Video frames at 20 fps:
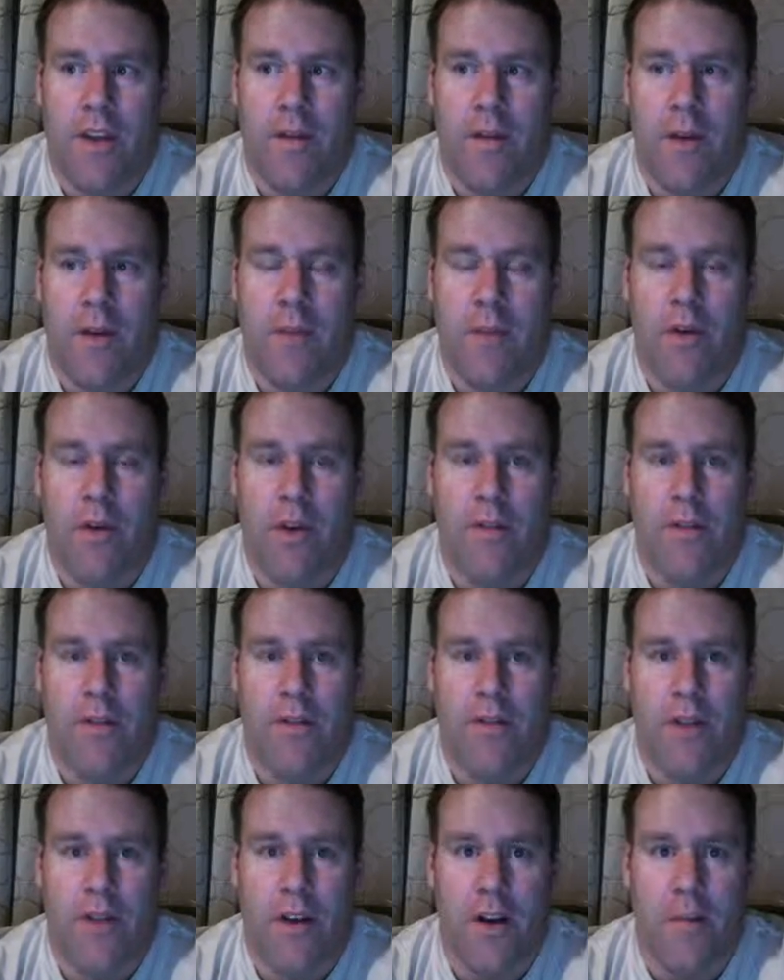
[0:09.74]
My
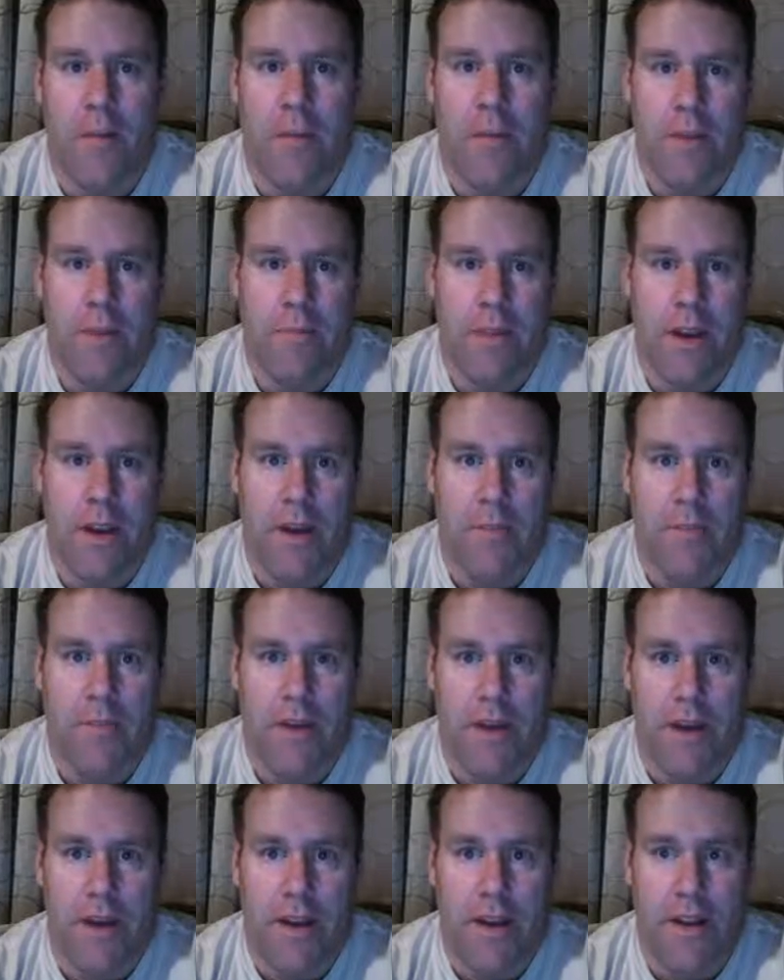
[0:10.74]
brother-in-law picked me up
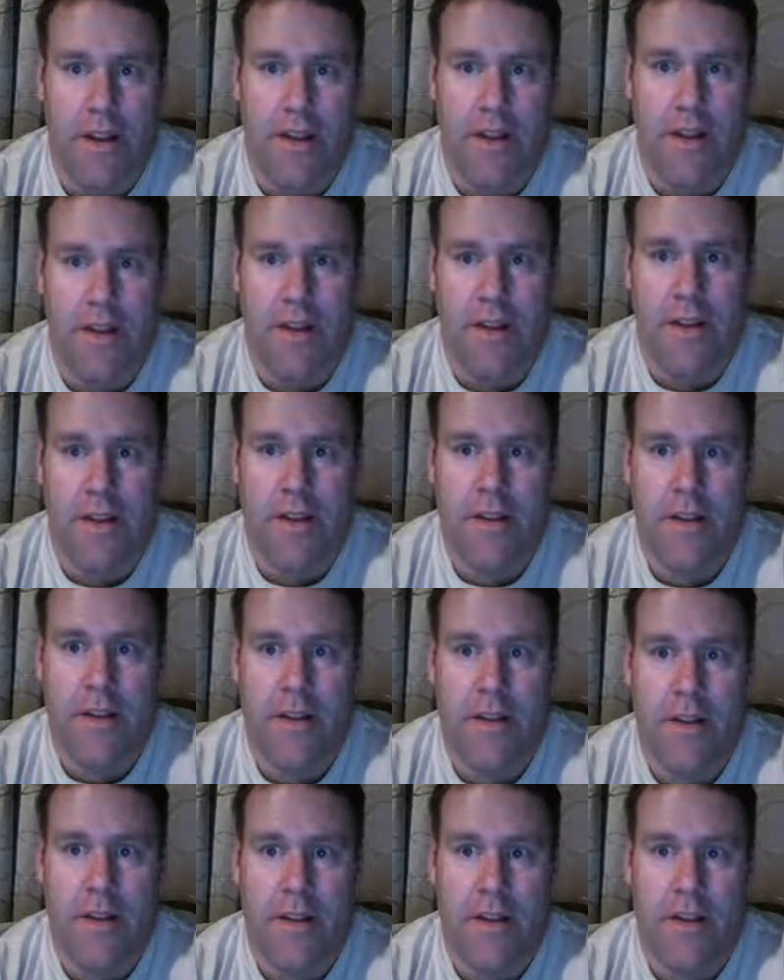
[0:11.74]
tonight.
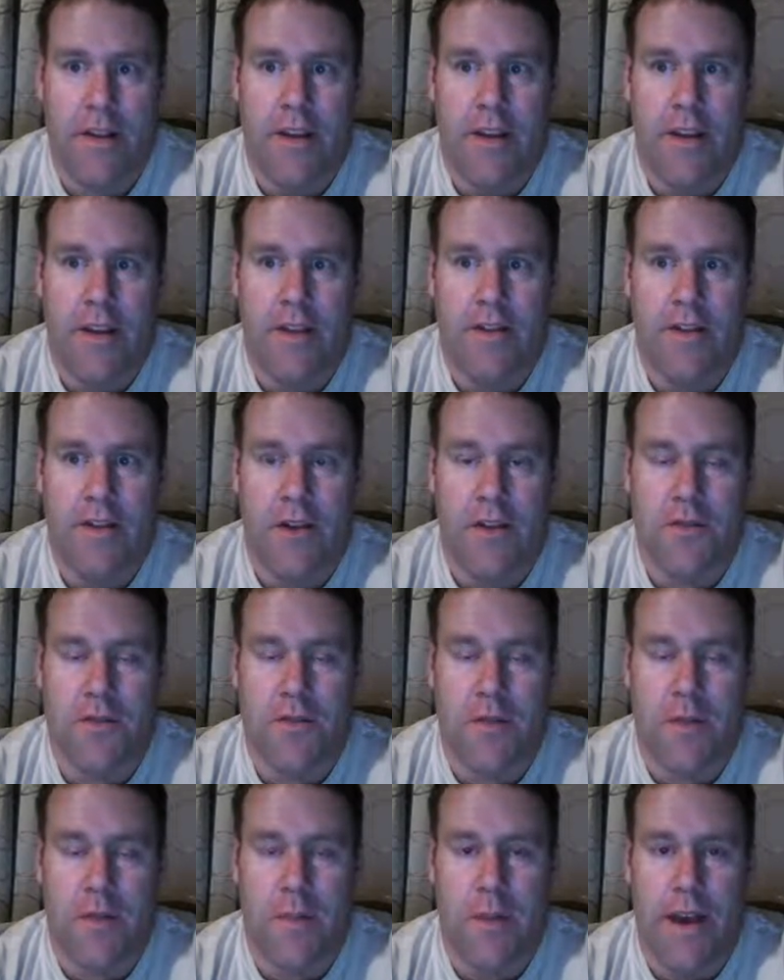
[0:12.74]
He's
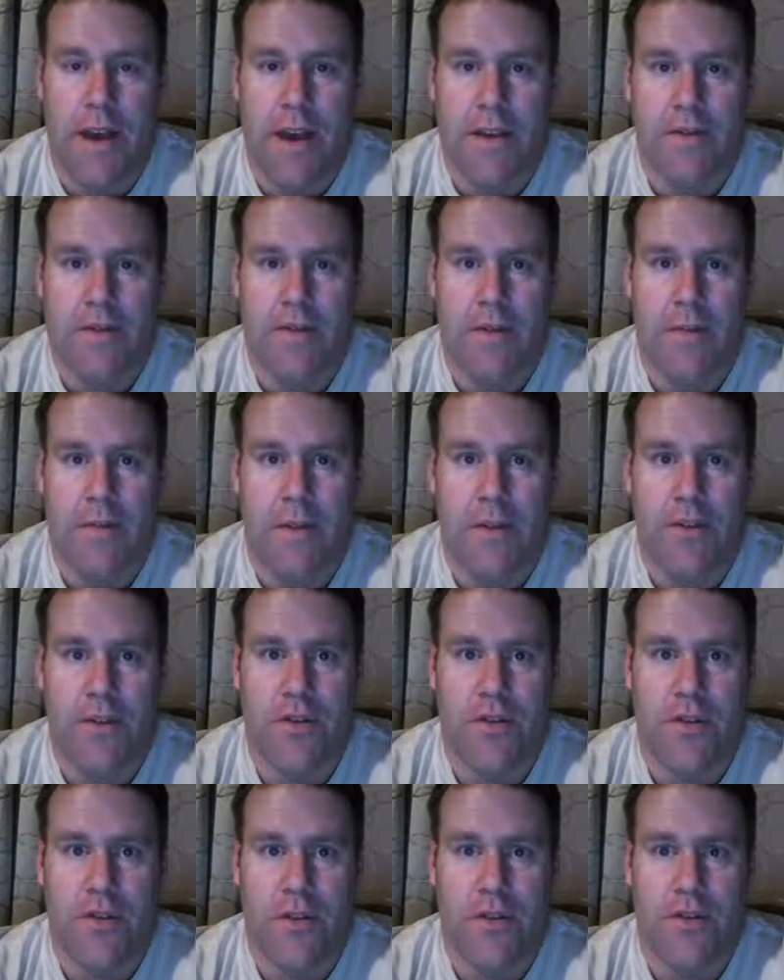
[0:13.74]
also the pastor of my
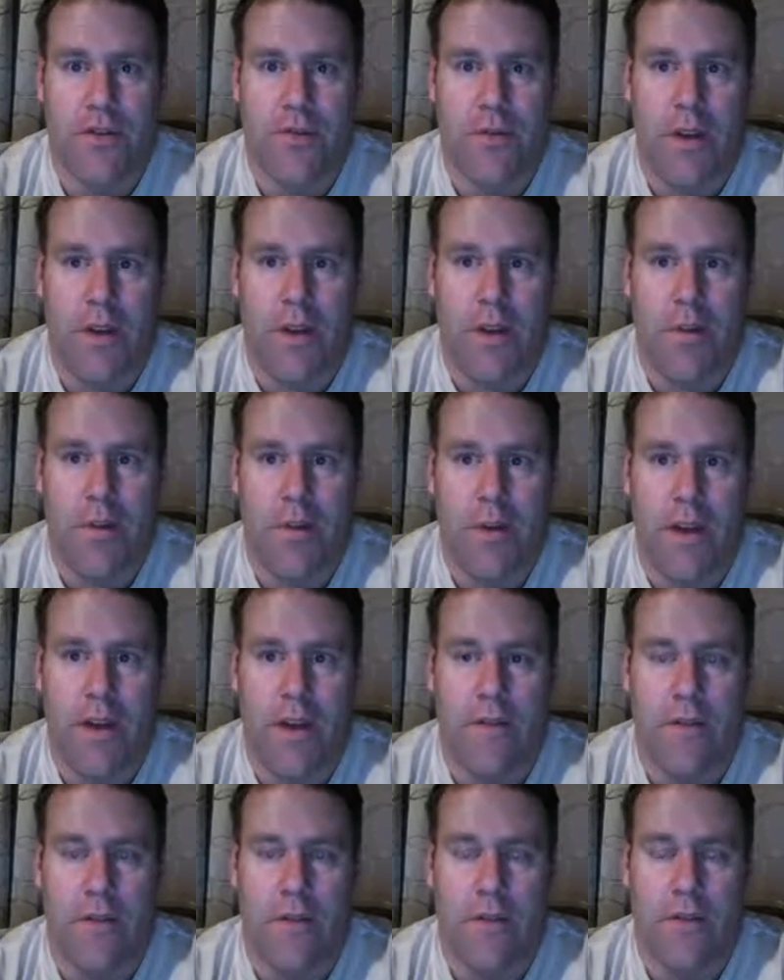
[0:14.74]
church. We
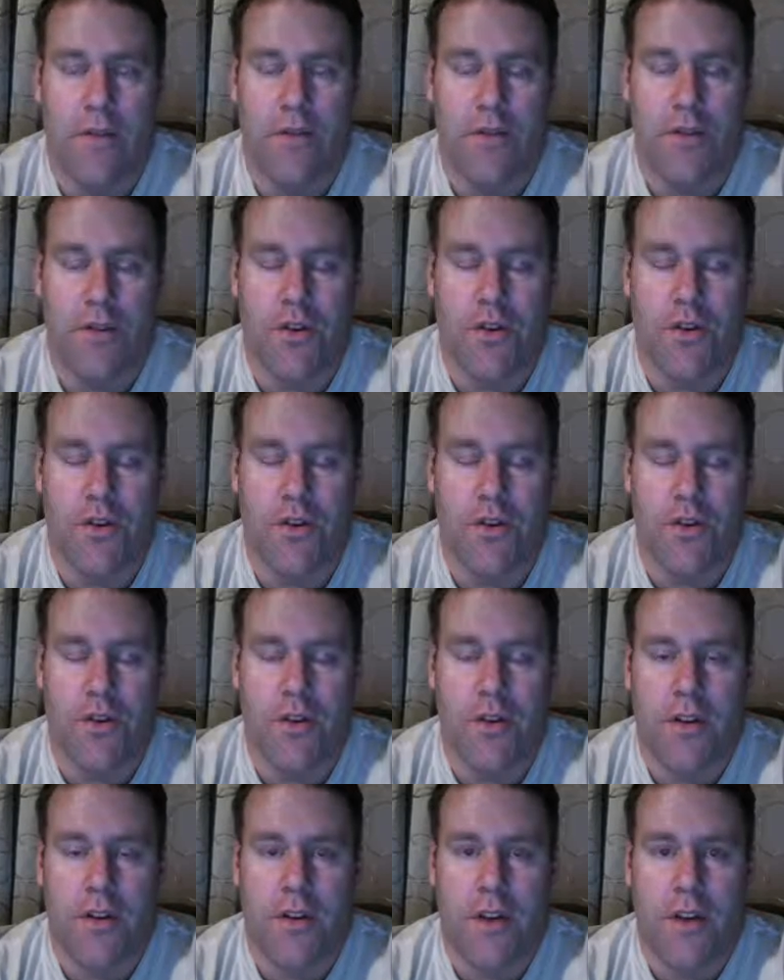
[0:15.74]
have a little church,
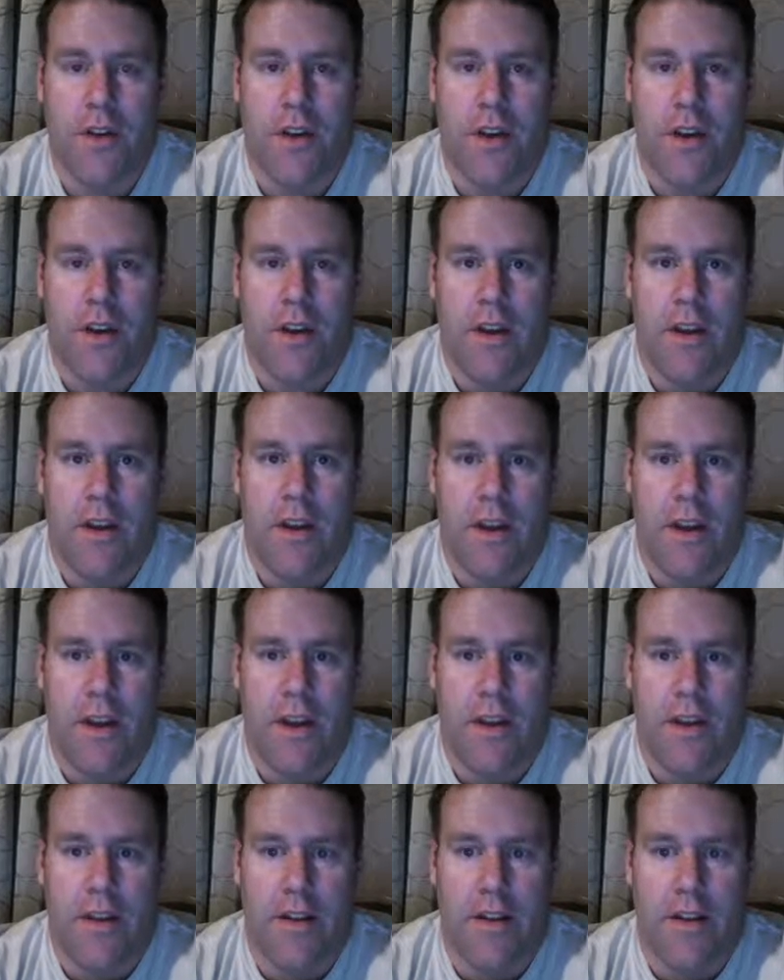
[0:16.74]

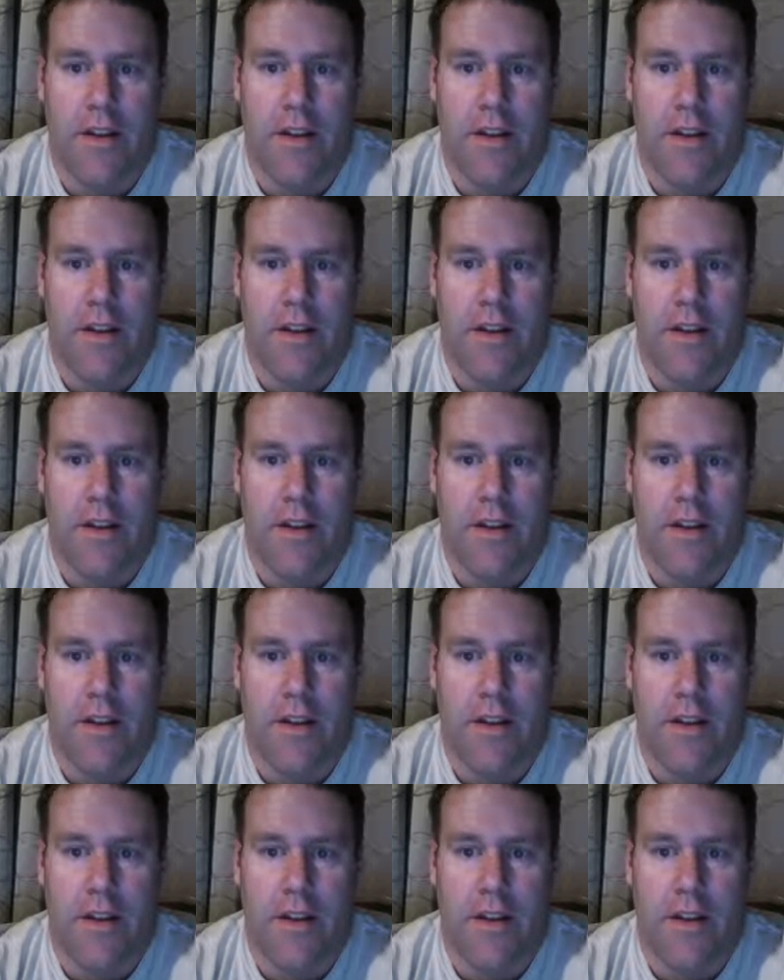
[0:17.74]
and